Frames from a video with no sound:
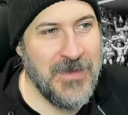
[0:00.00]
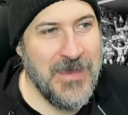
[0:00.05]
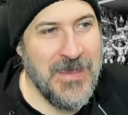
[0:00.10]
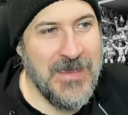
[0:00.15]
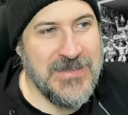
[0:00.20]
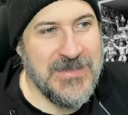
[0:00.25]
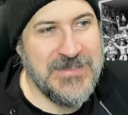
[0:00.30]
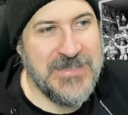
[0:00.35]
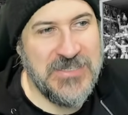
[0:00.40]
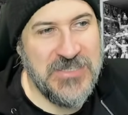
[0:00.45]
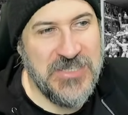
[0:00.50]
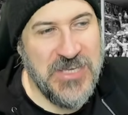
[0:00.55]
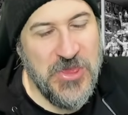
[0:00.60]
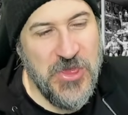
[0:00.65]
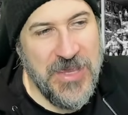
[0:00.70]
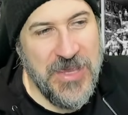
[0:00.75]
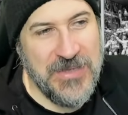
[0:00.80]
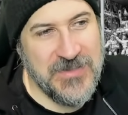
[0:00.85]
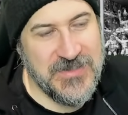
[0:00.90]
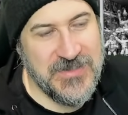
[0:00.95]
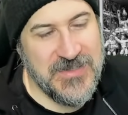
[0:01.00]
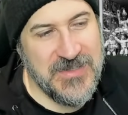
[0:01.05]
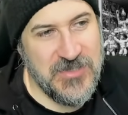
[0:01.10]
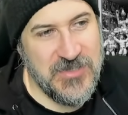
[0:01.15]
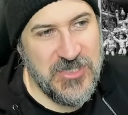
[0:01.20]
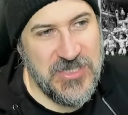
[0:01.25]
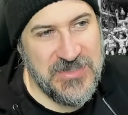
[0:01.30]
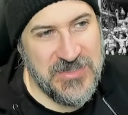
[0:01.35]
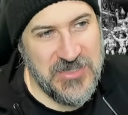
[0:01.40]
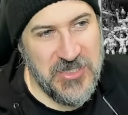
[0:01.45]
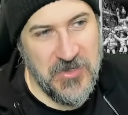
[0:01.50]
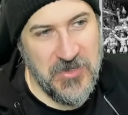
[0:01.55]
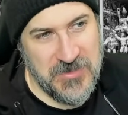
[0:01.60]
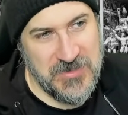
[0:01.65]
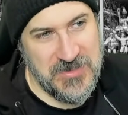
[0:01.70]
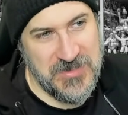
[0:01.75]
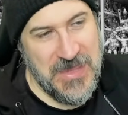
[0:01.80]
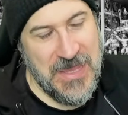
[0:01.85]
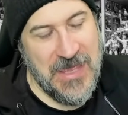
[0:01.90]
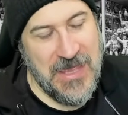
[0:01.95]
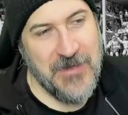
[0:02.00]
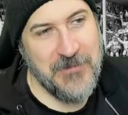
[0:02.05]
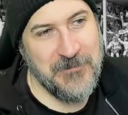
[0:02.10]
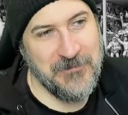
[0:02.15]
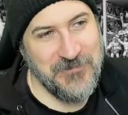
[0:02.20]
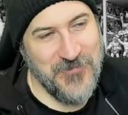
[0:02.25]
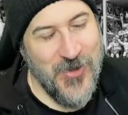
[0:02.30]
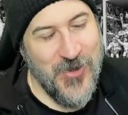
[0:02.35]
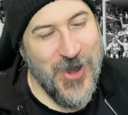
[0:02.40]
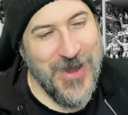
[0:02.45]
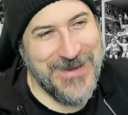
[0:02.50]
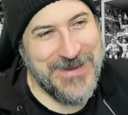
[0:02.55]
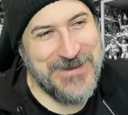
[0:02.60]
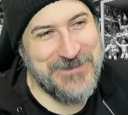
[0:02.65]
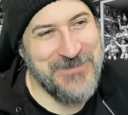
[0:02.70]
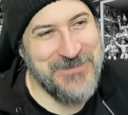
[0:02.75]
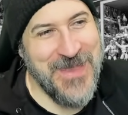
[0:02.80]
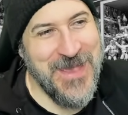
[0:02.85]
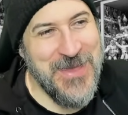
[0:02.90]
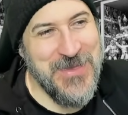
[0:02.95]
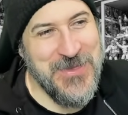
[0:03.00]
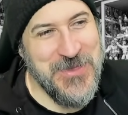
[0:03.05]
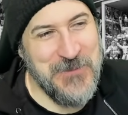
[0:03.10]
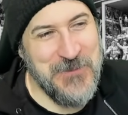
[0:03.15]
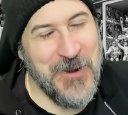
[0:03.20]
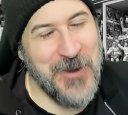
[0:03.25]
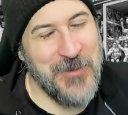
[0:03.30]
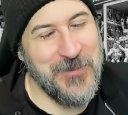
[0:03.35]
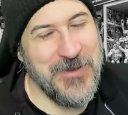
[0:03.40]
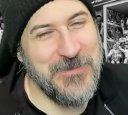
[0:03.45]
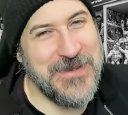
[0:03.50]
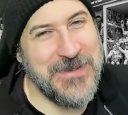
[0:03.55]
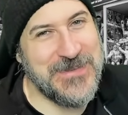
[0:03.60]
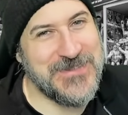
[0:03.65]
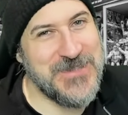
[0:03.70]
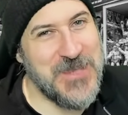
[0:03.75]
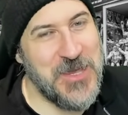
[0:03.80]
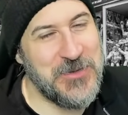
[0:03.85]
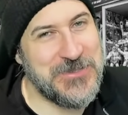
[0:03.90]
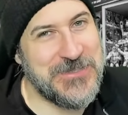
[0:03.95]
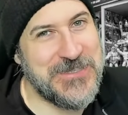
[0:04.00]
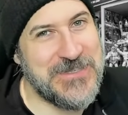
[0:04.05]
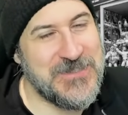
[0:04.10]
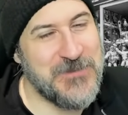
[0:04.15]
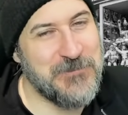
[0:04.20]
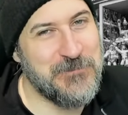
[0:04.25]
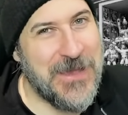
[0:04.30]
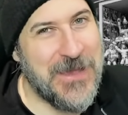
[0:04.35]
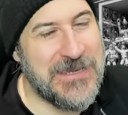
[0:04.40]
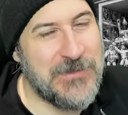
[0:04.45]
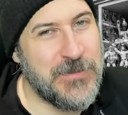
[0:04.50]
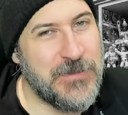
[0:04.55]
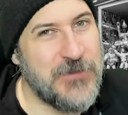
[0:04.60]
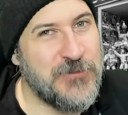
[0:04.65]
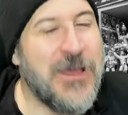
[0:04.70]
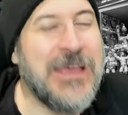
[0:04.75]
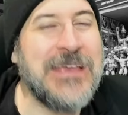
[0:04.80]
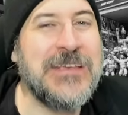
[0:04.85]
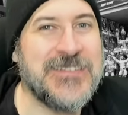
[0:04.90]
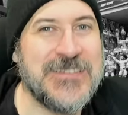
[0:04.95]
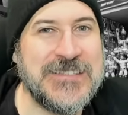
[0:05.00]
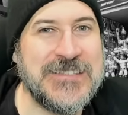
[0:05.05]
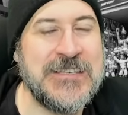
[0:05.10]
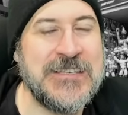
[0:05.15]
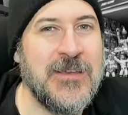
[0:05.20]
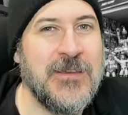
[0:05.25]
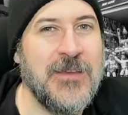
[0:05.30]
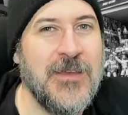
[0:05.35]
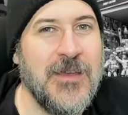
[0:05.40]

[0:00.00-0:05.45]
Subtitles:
See, she thinks she's cooked there, right? The problem is, though, she's a baby face.